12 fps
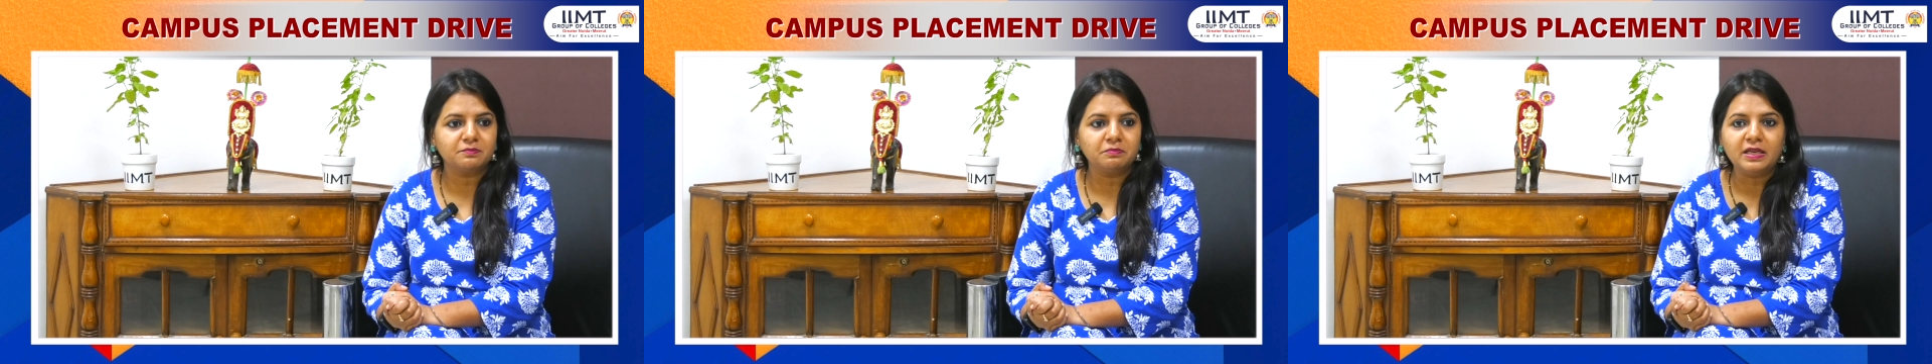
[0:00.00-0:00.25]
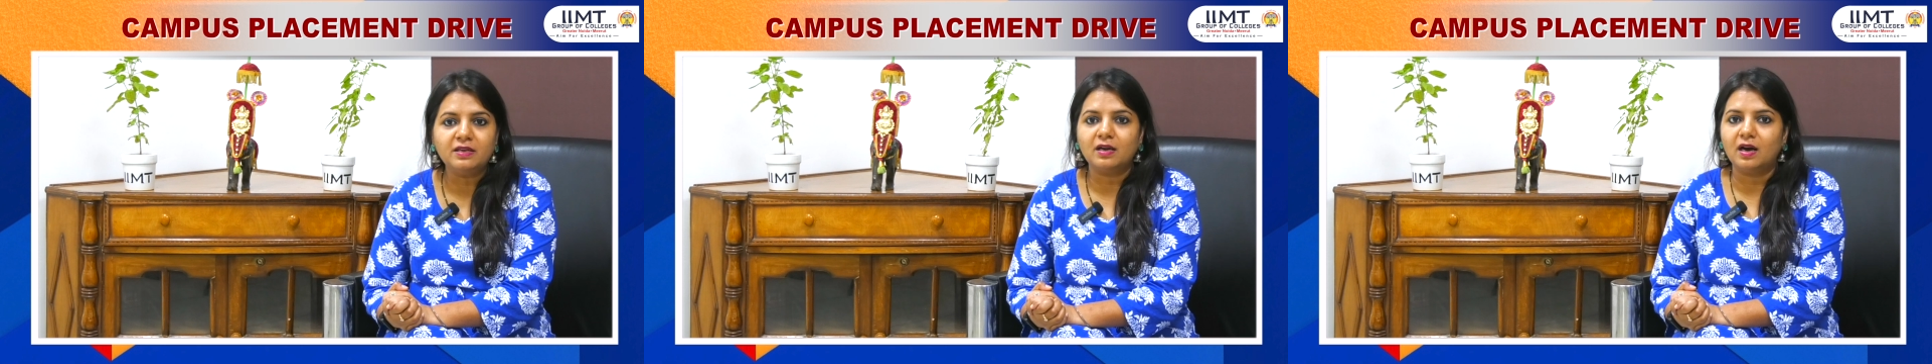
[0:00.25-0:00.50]

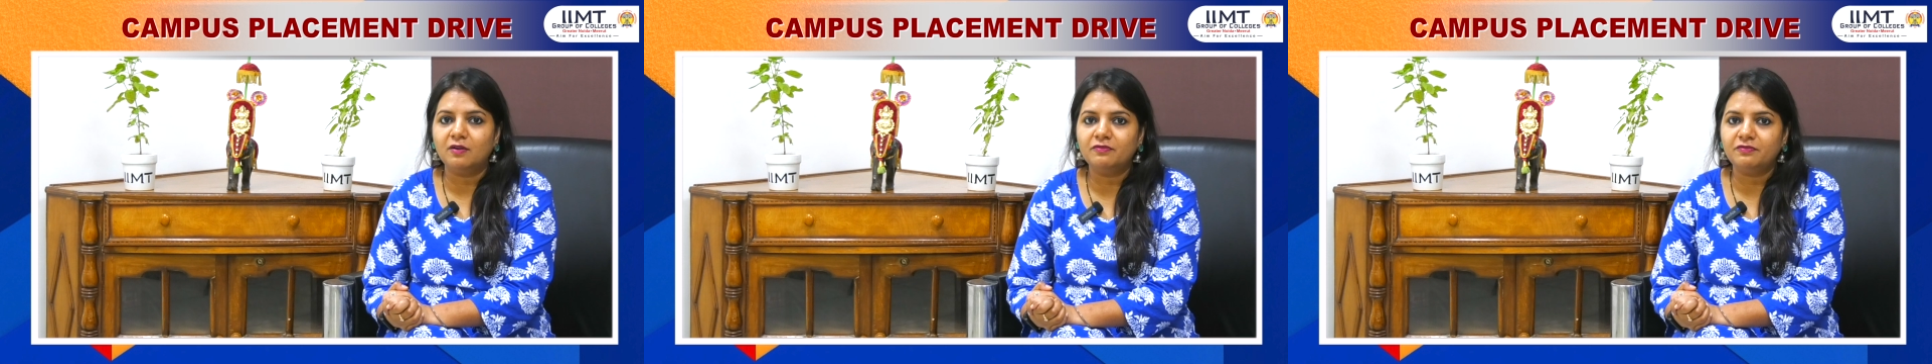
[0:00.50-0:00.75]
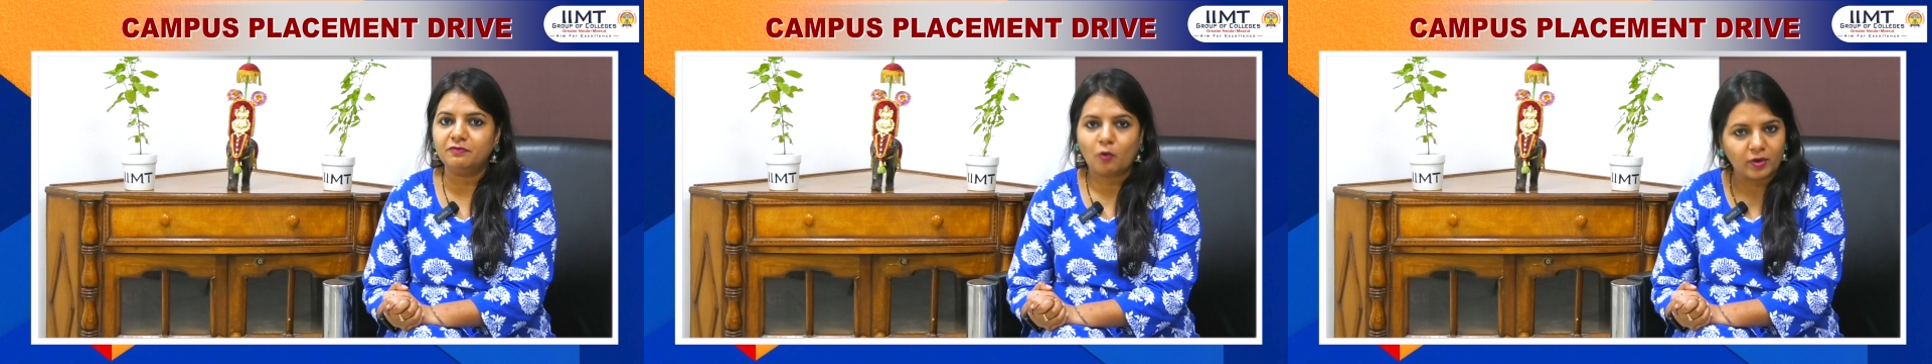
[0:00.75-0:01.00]
been a
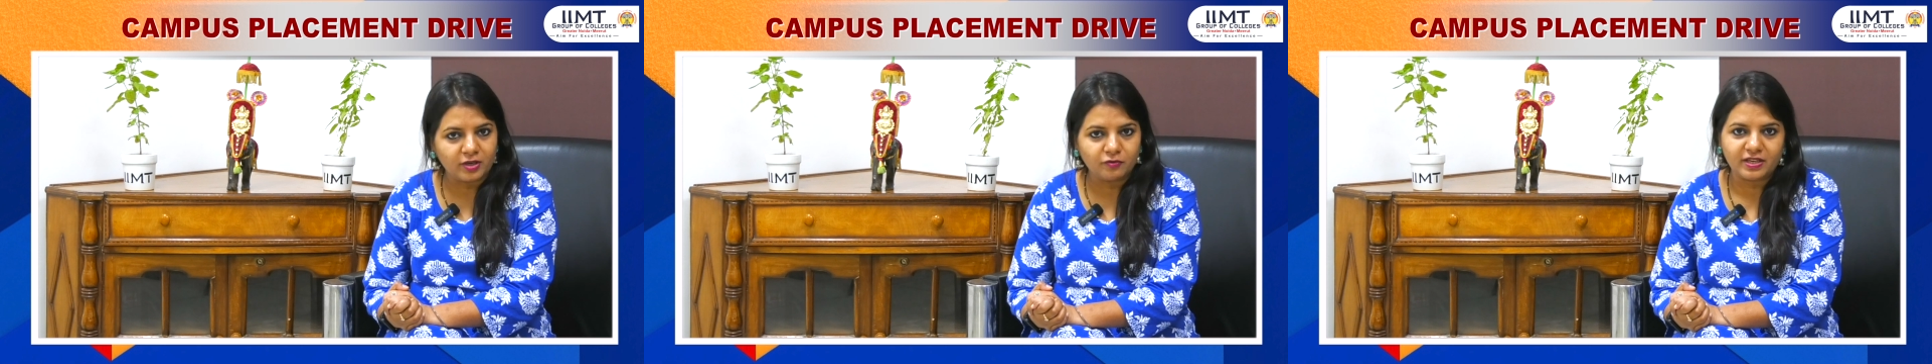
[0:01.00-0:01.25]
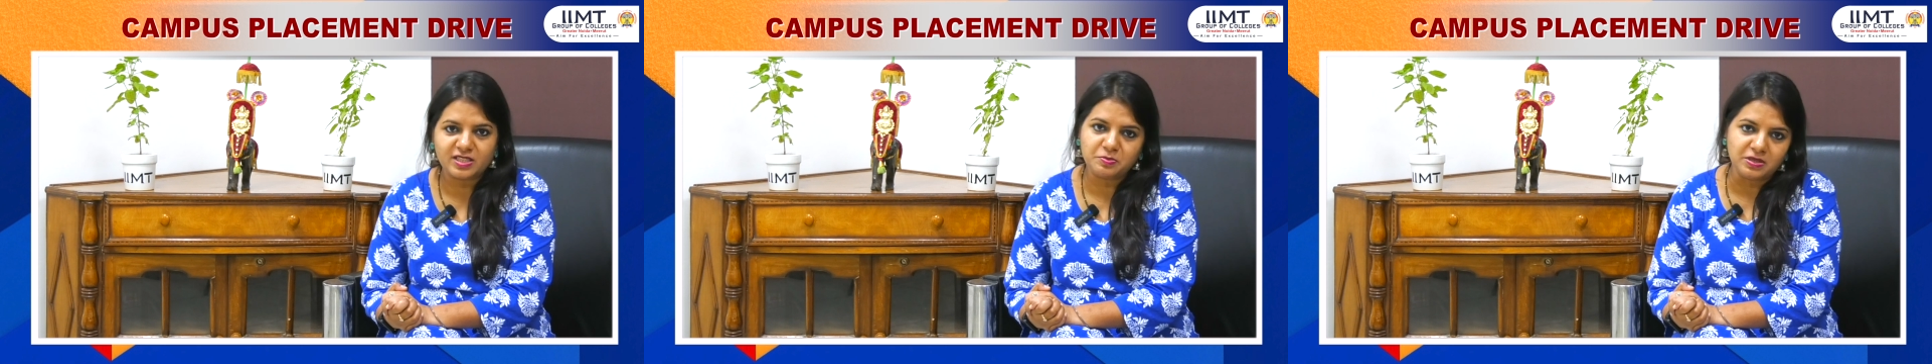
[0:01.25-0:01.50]

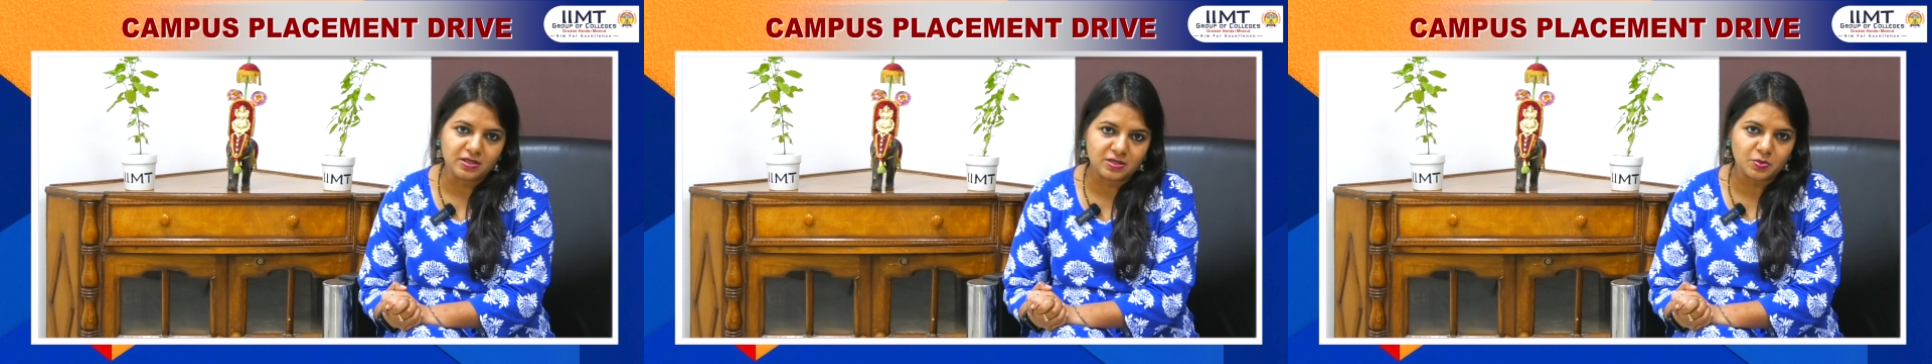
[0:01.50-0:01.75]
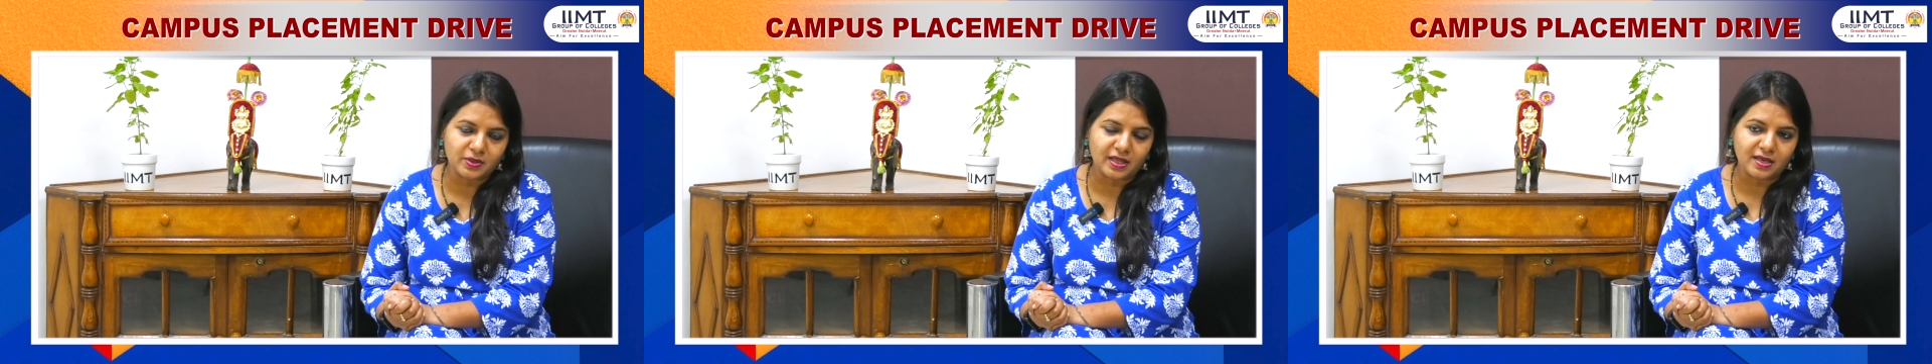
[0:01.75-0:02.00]
wonderful
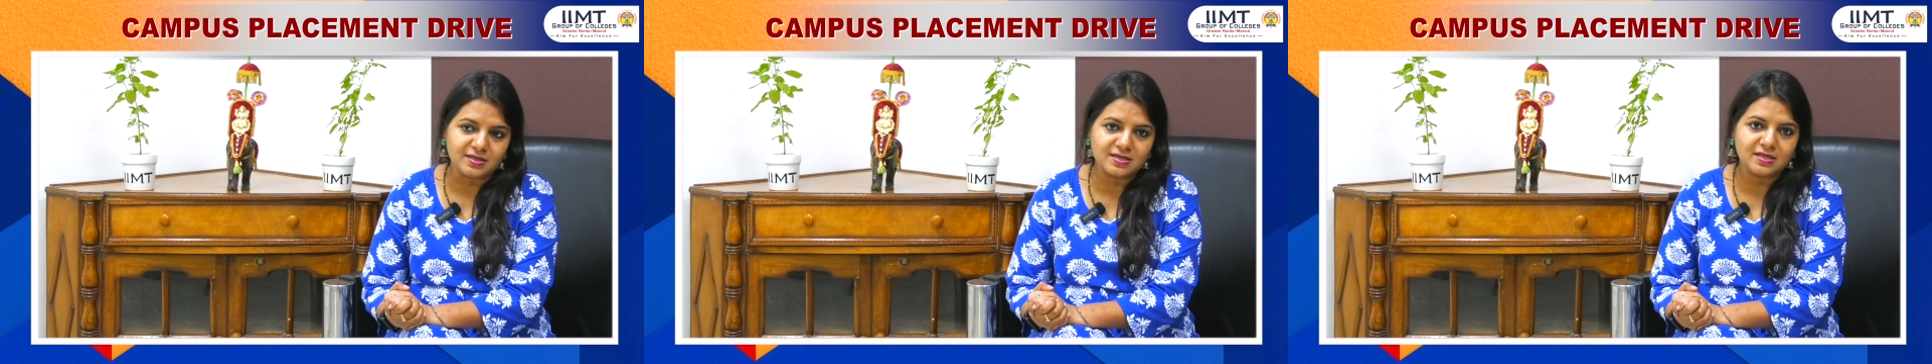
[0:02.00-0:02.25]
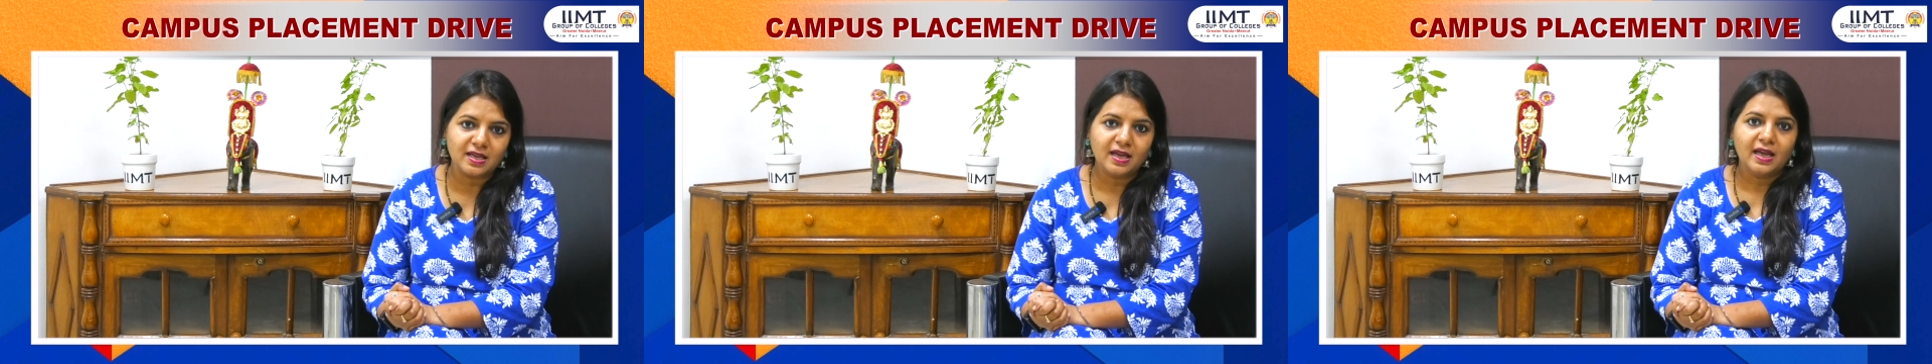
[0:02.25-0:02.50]
experience with
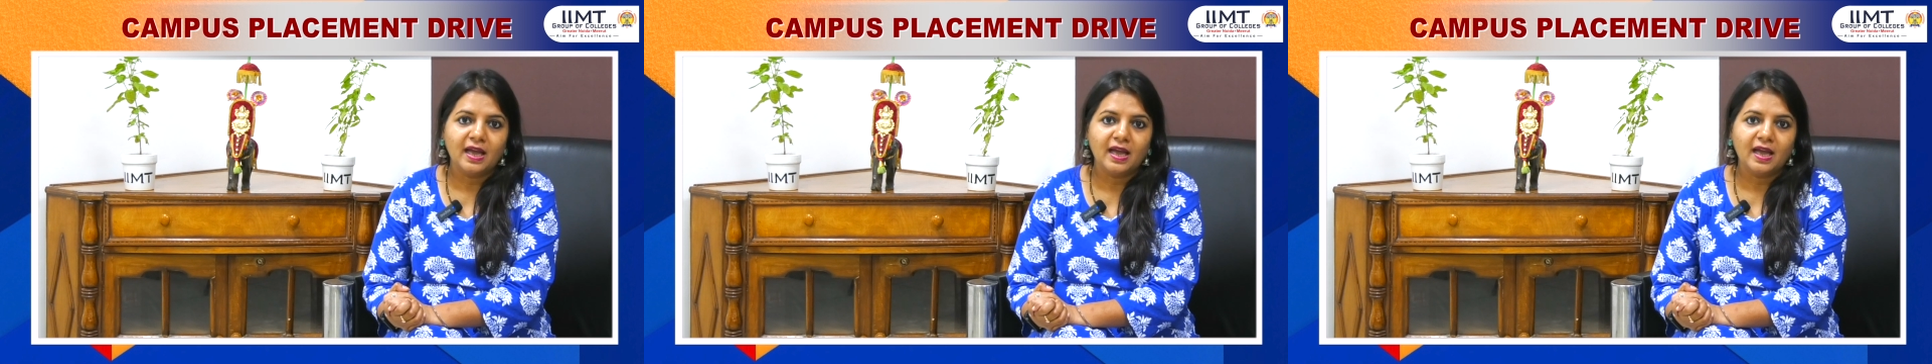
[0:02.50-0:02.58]
us.